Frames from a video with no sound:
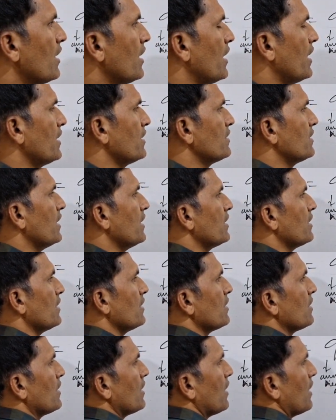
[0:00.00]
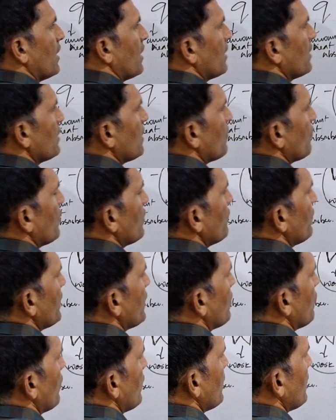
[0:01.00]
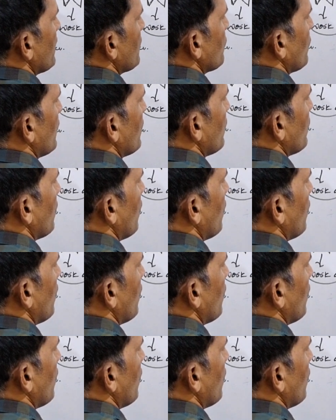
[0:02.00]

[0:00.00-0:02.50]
And then another one we call it as what?